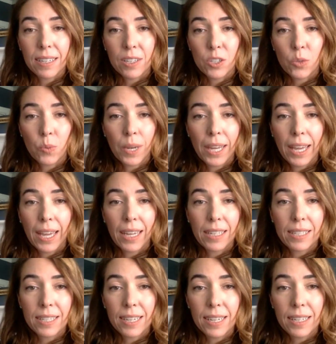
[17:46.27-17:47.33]
in
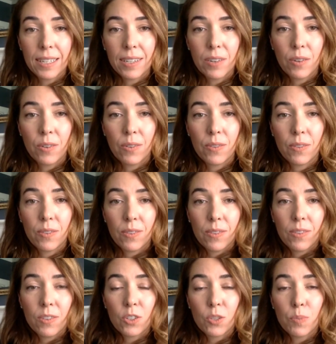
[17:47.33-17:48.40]
2018,
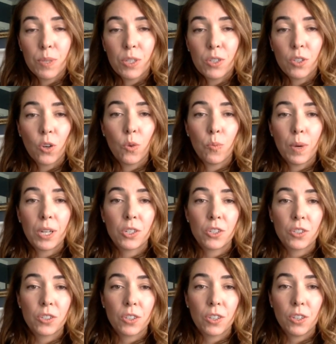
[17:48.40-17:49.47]
there's been so
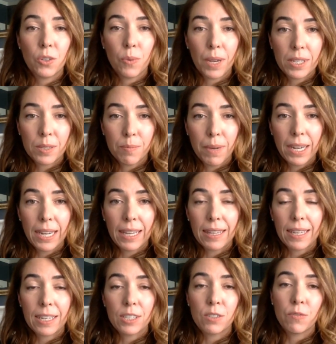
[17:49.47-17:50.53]
much U.S. money
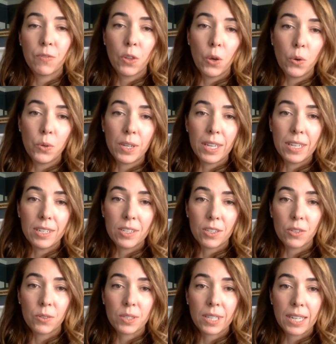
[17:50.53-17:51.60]
that has flowed into
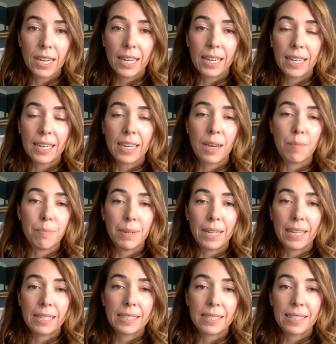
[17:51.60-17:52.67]
those Canadian
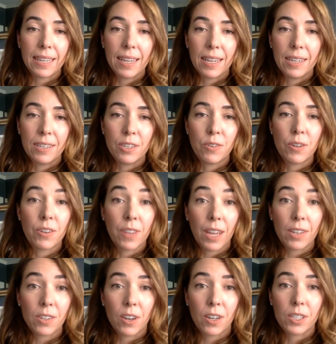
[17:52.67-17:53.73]
companies. And you hear
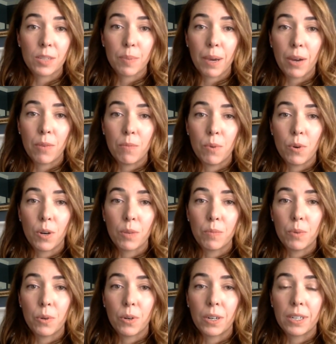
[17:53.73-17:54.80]
that talked about more and
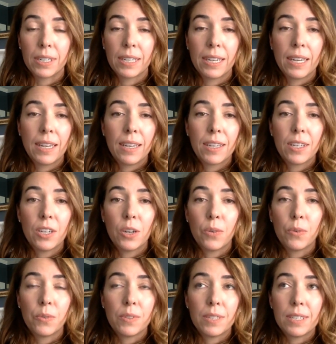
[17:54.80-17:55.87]
more.
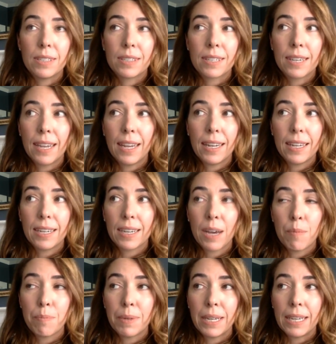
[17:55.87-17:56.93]
These Canadian
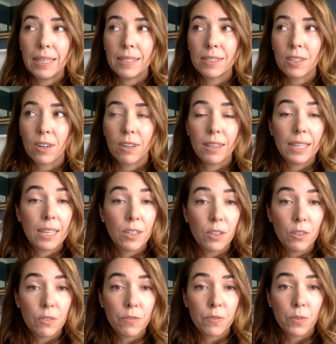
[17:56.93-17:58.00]
companies are
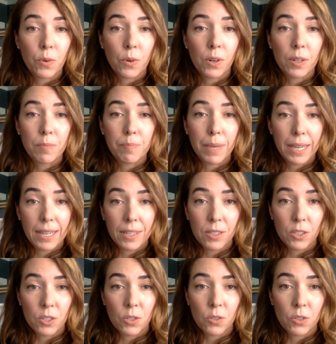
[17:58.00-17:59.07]
legal for big
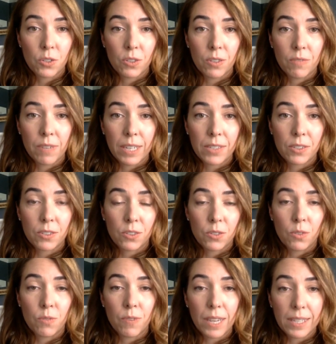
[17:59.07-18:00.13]
institutional investors
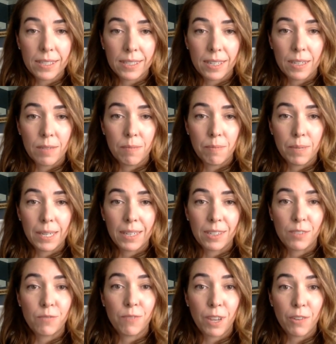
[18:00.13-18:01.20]
to invest in
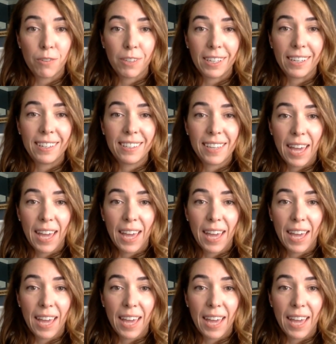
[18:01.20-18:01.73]
because federally